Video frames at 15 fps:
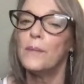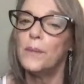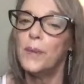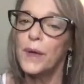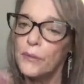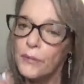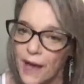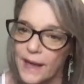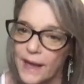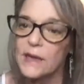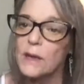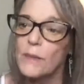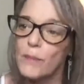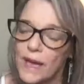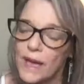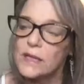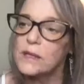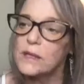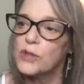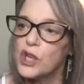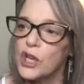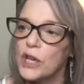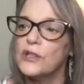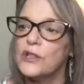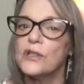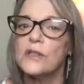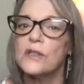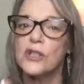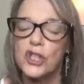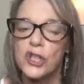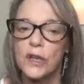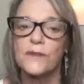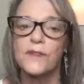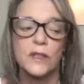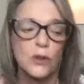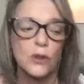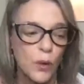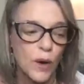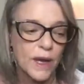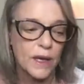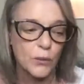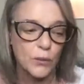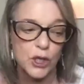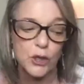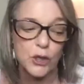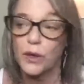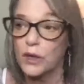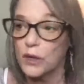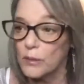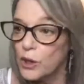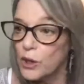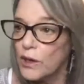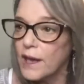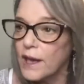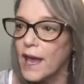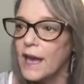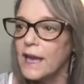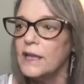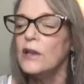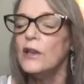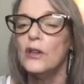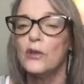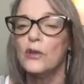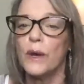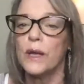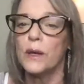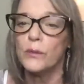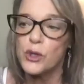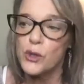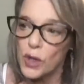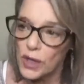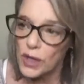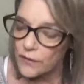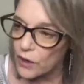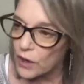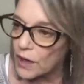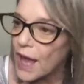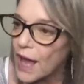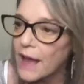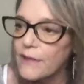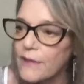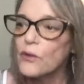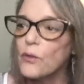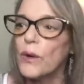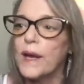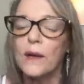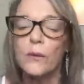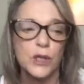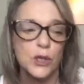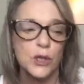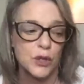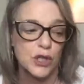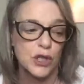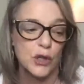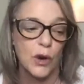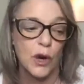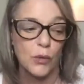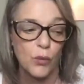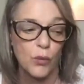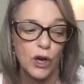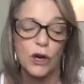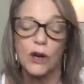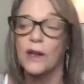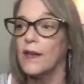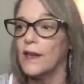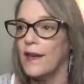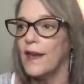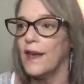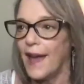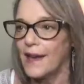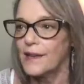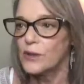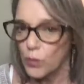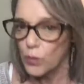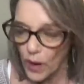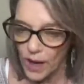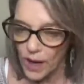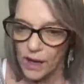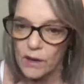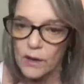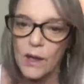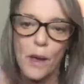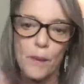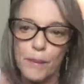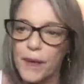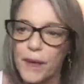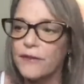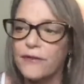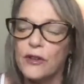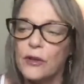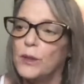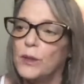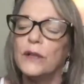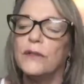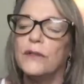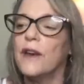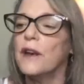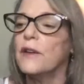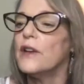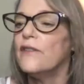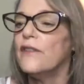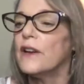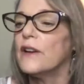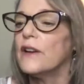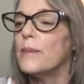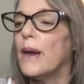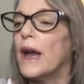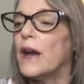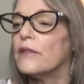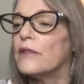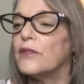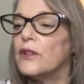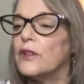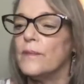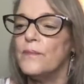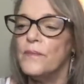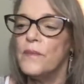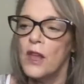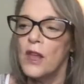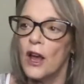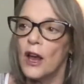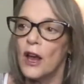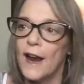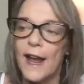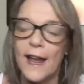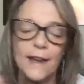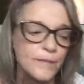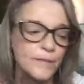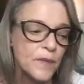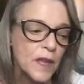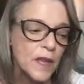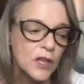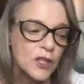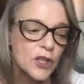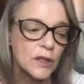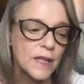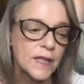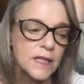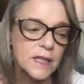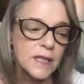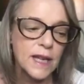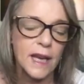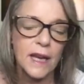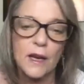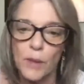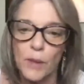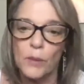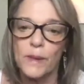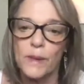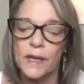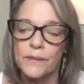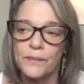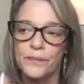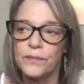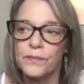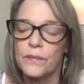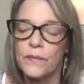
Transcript: and be ready to make some changes and shifts in the way in which we communicate, the way in which we live our life, the way in which we do our work as well. Big full moon, very, very powerful. All right. So let's just take a moment